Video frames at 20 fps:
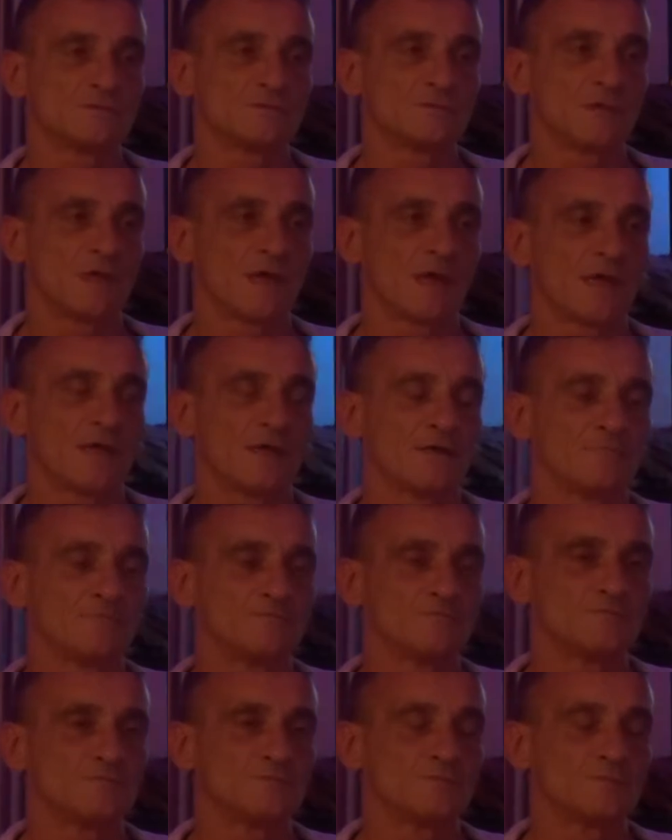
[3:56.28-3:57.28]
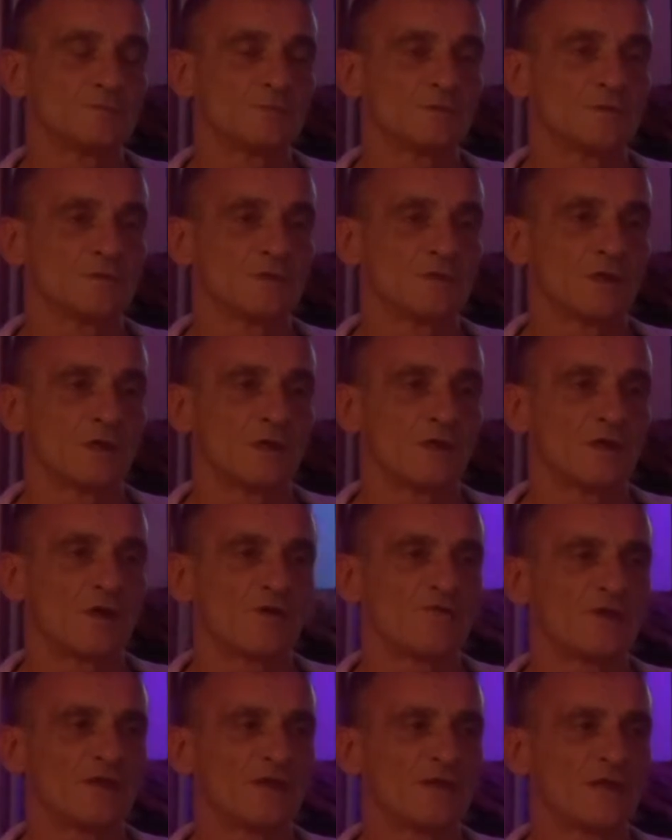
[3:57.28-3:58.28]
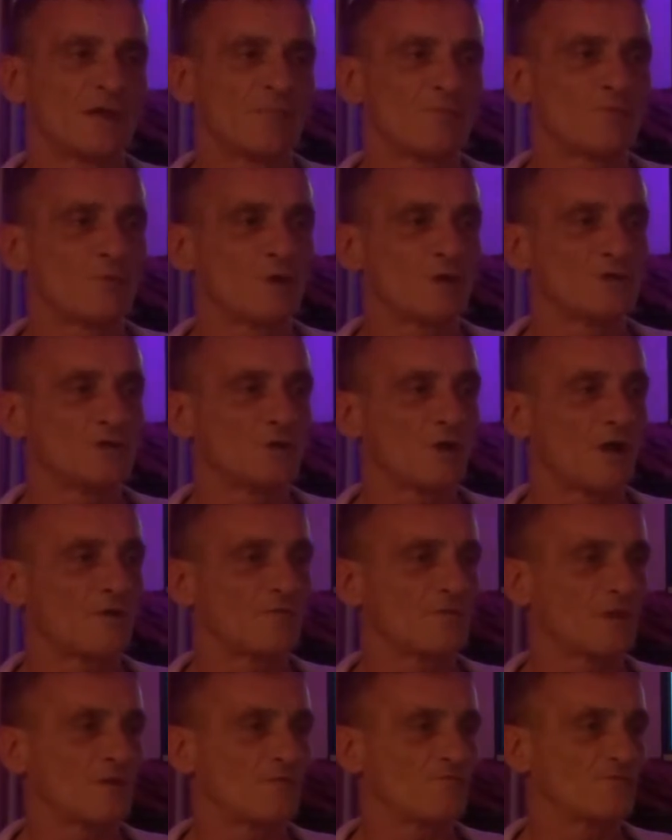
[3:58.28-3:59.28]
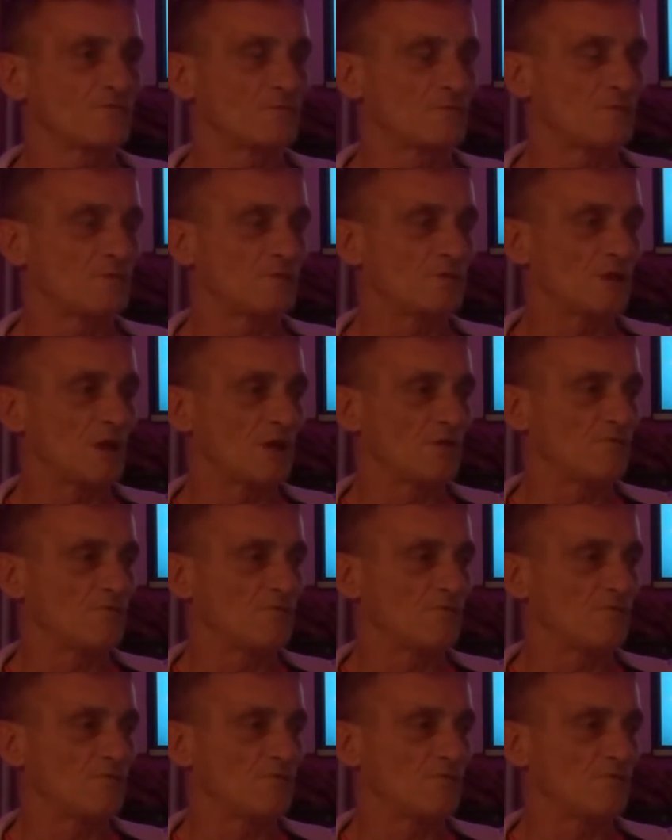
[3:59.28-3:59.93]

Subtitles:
Yeah. And I think number one, you've got to end up, you know.